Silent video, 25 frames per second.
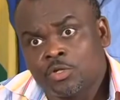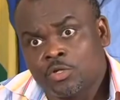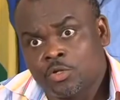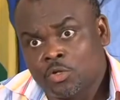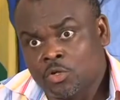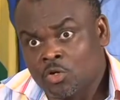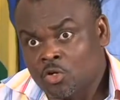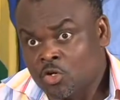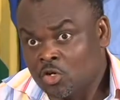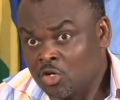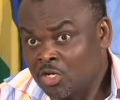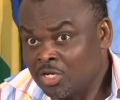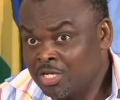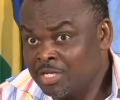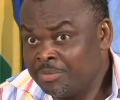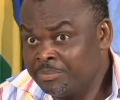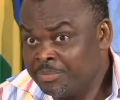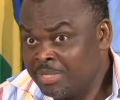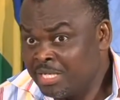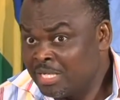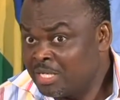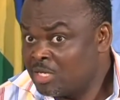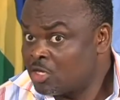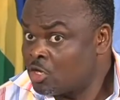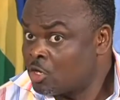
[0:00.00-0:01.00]
You're
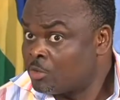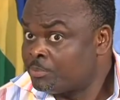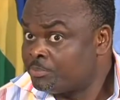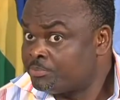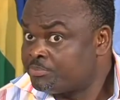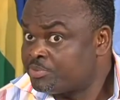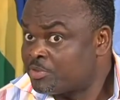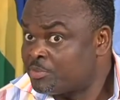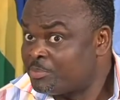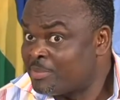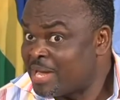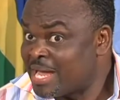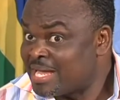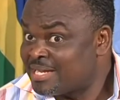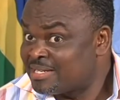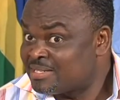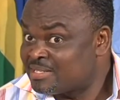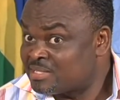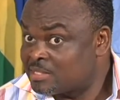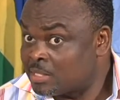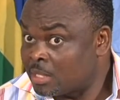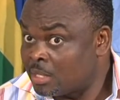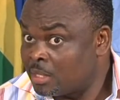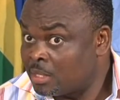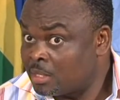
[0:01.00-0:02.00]
calling me
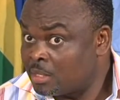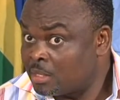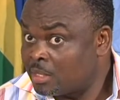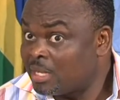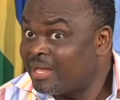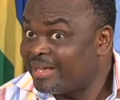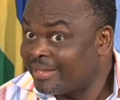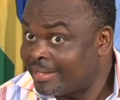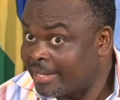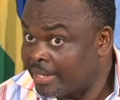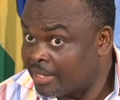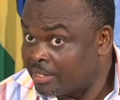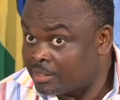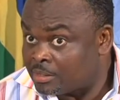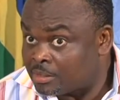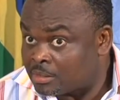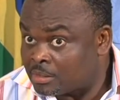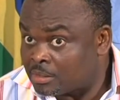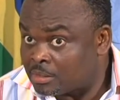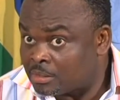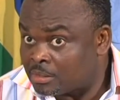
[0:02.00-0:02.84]
compromised again?